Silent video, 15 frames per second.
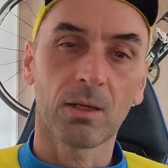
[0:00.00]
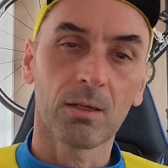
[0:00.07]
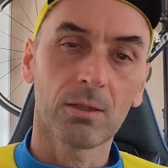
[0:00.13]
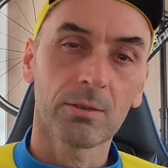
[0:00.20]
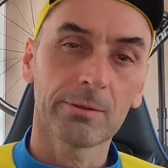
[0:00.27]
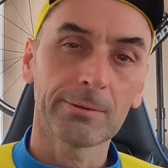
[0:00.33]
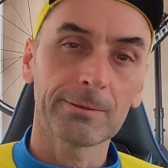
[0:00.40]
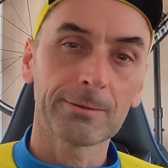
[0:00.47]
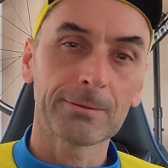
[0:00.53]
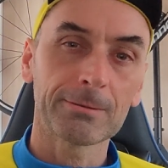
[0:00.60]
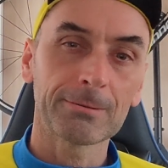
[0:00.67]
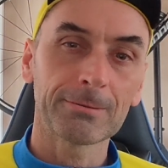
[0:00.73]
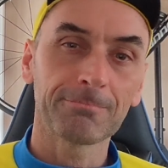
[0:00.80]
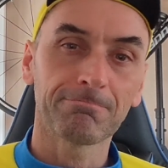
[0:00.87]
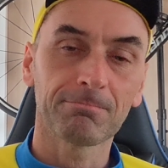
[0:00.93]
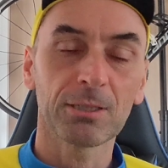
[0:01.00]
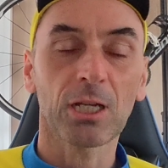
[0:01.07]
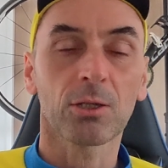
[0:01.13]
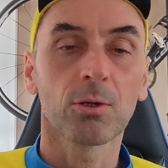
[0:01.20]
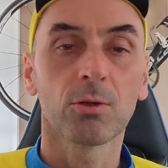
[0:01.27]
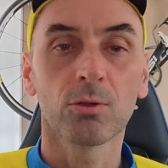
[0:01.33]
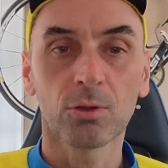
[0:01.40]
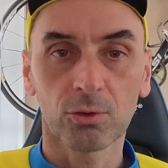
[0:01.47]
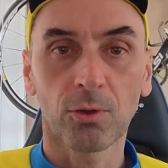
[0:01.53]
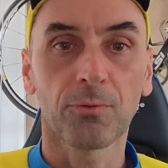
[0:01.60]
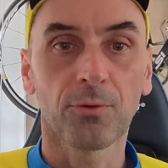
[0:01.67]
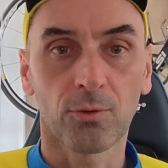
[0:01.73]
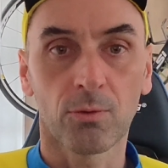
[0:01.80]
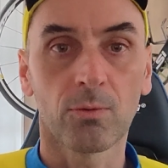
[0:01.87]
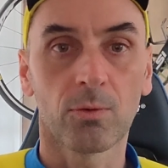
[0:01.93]
um, like a lot
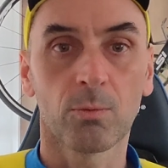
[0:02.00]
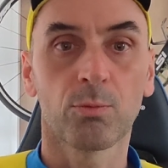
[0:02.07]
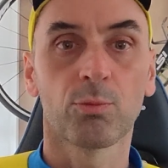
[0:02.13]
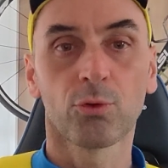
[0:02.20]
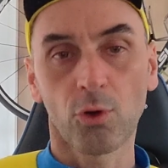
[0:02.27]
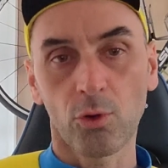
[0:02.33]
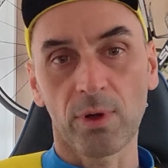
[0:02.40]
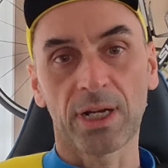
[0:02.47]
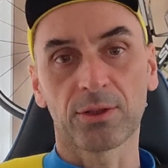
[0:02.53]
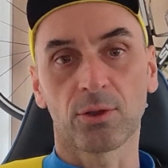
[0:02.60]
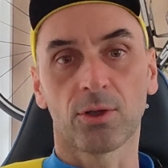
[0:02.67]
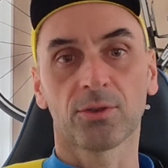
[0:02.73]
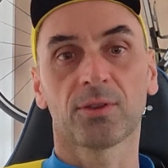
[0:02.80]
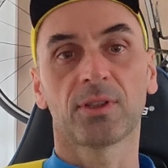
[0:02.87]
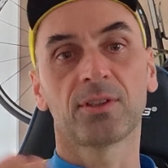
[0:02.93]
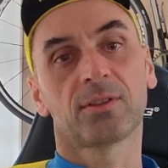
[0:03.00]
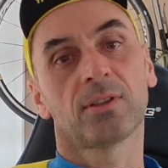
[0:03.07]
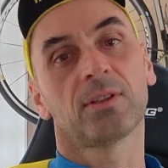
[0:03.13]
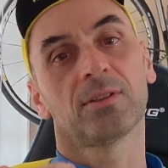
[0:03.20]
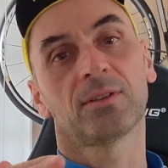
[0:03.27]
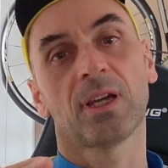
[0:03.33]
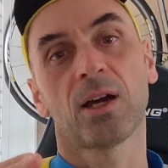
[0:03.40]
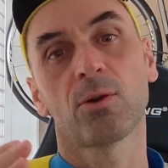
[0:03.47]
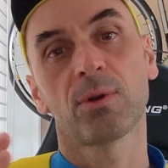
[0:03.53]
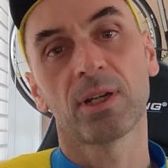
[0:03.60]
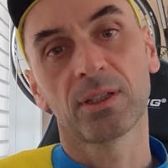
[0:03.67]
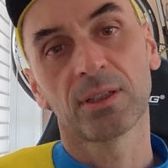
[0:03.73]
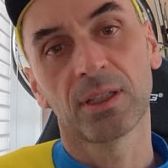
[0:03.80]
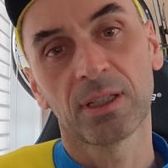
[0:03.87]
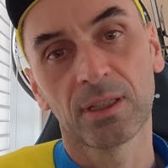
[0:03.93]
of pro riders is they are
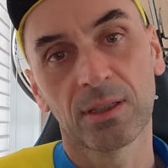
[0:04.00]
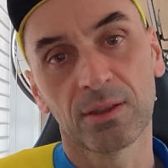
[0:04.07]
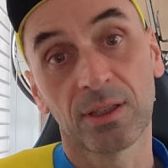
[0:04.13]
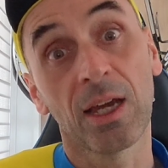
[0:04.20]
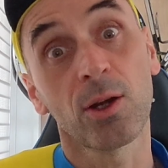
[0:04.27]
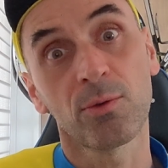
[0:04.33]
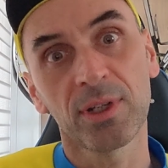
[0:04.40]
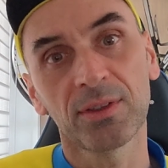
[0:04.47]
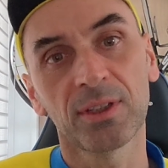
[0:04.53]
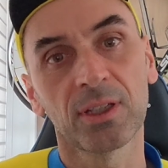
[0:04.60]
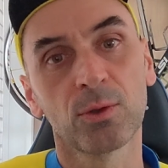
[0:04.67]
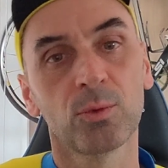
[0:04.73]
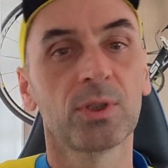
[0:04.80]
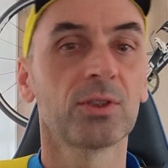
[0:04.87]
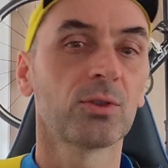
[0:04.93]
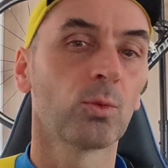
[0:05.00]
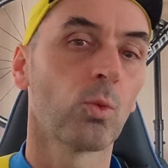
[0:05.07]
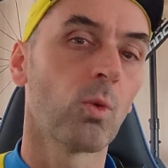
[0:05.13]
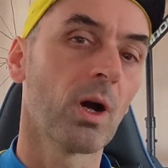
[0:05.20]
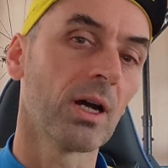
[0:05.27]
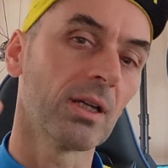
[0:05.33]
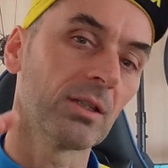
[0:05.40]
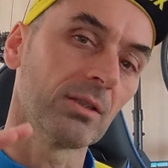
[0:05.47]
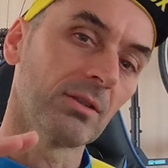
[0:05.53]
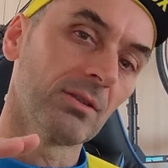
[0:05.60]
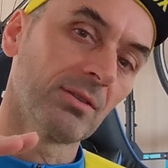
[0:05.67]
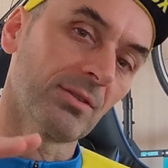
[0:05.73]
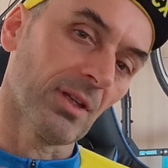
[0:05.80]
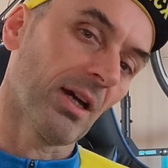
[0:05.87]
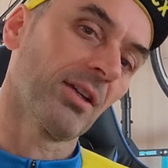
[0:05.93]
riding they are racing with
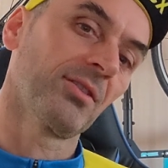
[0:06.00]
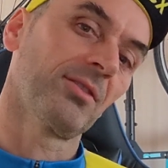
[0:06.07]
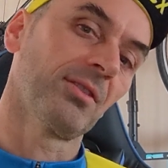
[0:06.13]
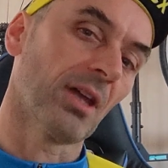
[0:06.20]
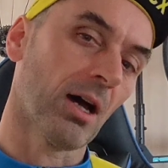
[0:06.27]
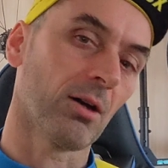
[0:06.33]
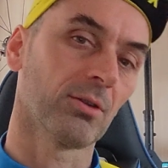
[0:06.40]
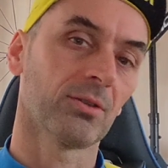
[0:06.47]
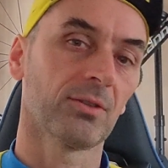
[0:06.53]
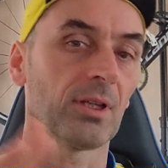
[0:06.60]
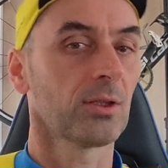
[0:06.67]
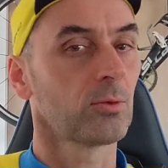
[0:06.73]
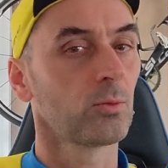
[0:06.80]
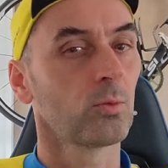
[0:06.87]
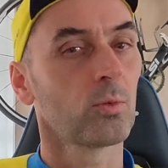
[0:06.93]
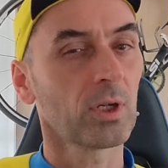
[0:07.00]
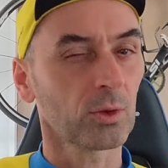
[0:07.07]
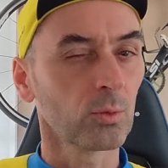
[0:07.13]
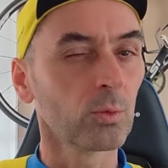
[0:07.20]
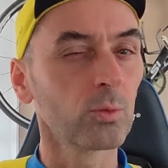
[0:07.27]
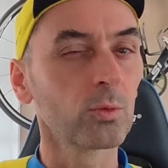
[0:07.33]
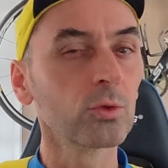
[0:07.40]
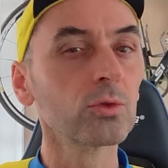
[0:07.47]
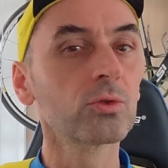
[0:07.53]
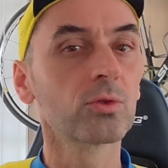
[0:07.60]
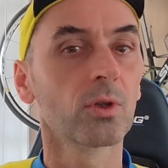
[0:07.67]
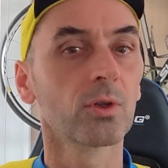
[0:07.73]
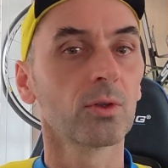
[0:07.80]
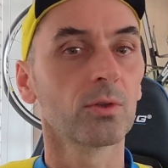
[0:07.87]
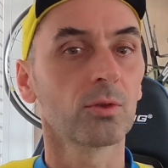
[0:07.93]
one size down than what would
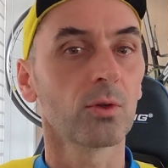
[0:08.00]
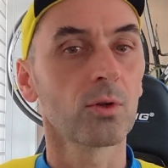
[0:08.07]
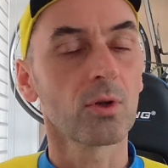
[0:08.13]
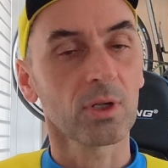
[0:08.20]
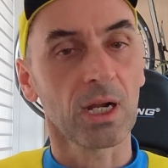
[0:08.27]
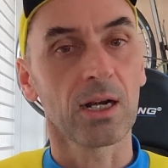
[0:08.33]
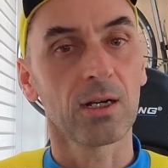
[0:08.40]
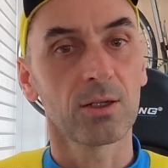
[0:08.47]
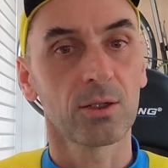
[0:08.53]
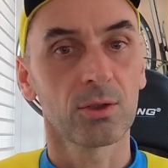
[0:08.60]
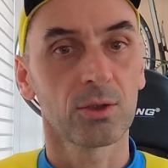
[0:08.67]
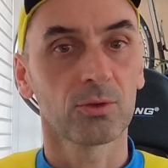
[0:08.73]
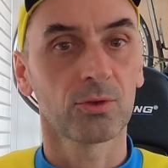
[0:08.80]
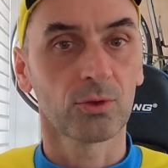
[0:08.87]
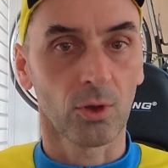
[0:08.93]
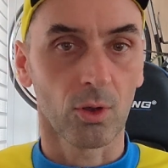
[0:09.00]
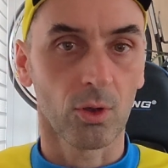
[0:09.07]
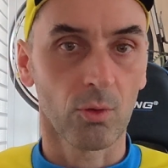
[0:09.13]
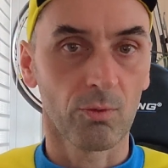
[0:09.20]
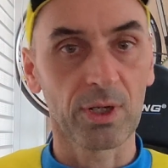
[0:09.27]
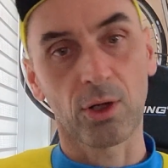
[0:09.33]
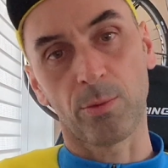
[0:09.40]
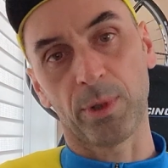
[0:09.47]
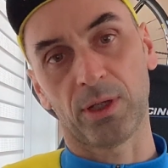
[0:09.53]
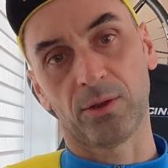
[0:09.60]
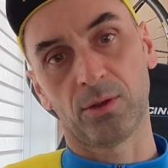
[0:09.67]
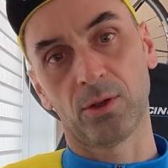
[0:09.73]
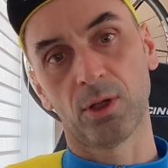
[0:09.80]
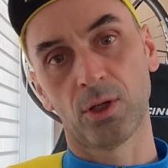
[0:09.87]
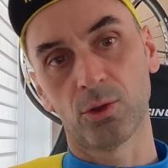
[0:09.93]
the local store
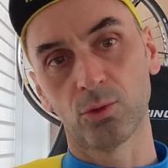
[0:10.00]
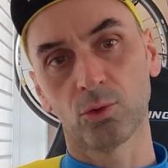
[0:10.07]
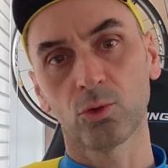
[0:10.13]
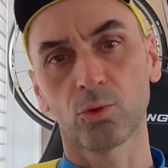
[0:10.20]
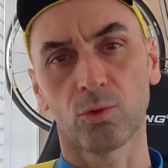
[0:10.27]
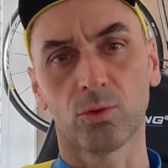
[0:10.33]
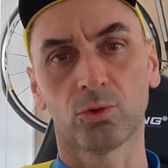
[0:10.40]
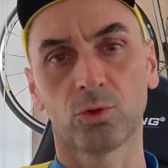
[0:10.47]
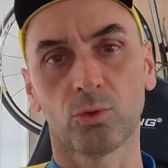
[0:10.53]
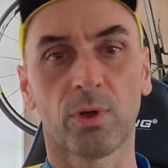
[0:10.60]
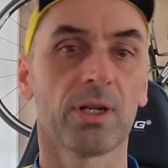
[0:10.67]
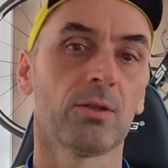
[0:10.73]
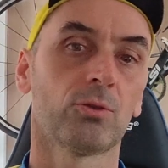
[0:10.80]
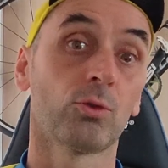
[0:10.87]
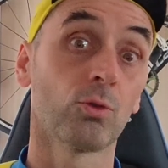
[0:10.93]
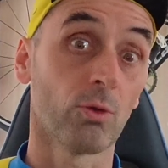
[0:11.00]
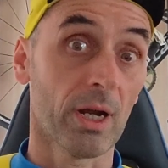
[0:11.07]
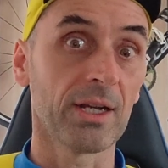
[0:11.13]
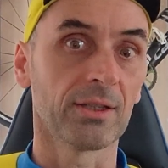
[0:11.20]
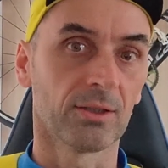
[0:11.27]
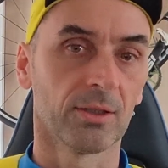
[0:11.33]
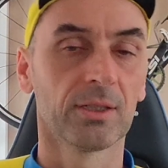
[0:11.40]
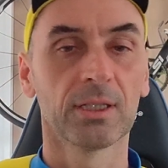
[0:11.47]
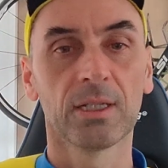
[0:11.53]
recommend you to to, to ride.